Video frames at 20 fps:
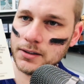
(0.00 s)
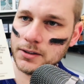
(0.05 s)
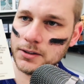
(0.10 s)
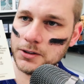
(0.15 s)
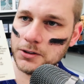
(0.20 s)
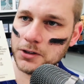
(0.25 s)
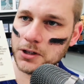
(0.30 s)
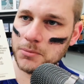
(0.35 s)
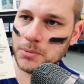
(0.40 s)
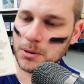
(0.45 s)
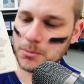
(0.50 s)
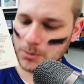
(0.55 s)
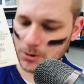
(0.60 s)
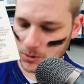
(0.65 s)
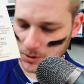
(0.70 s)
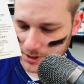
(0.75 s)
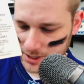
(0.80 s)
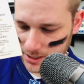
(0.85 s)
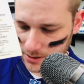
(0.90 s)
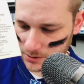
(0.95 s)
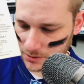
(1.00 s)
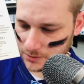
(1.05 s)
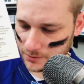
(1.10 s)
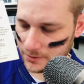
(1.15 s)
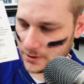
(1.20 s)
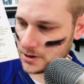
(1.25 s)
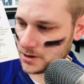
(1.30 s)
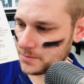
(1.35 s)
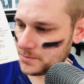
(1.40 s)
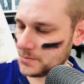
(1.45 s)
Don't remember what that was
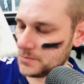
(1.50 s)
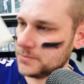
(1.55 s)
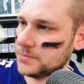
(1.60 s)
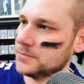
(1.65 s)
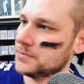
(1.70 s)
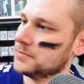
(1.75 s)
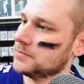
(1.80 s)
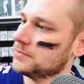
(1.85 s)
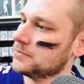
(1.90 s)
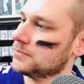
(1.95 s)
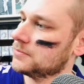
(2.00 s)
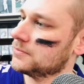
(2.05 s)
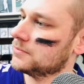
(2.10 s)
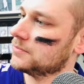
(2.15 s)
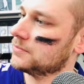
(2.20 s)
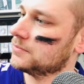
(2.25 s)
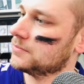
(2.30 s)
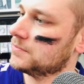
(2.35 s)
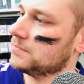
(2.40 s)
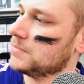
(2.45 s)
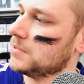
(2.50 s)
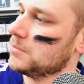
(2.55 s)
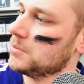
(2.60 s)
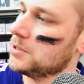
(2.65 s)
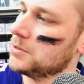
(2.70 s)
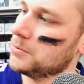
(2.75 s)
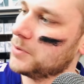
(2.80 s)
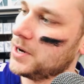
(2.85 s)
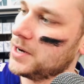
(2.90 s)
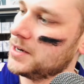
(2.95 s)
from. Maybe
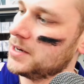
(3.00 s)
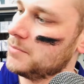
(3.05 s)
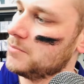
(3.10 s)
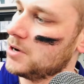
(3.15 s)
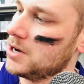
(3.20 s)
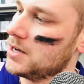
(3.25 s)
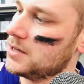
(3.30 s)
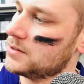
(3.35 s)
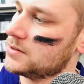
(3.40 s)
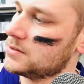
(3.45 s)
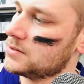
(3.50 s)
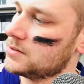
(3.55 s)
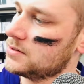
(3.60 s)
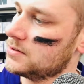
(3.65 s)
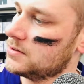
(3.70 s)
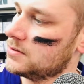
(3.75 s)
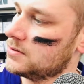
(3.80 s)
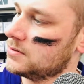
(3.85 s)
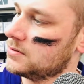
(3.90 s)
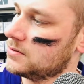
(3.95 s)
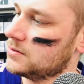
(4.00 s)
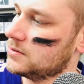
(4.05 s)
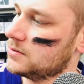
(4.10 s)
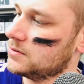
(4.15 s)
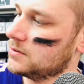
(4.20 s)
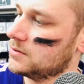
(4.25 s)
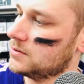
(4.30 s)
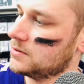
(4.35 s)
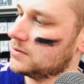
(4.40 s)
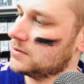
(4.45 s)
the Randy Moss
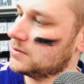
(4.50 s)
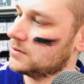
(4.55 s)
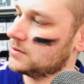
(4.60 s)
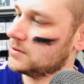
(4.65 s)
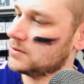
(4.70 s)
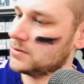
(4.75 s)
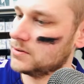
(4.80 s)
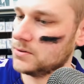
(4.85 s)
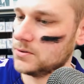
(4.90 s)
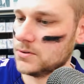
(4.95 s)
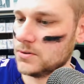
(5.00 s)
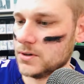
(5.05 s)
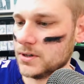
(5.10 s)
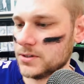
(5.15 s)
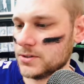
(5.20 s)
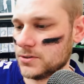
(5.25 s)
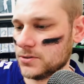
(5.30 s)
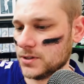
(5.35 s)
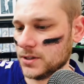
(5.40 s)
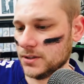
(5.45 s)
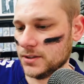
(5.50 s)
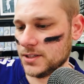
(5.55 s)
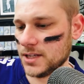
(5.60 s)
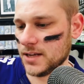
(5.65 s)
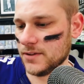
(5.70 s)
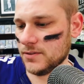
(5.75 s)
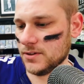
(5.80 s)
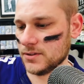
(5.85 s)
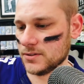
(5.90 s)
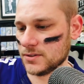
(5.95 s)
or Terrell
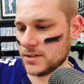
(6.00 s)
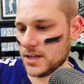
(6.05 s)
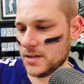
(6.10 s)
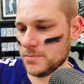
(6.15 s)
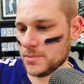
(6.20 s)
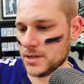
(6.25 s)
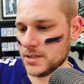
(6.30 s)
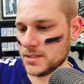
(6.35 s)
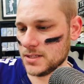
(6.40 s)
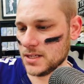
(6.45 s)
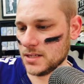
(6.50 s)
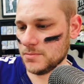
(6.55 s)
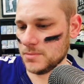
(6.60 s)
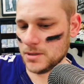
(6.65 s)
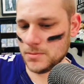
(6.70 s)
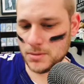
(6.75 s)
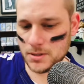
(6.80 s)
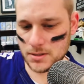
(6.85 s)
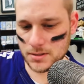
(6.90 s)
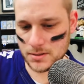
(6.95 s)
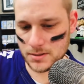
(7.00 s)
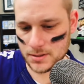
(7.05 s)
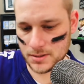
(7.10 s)
Davis 8x10 maybe.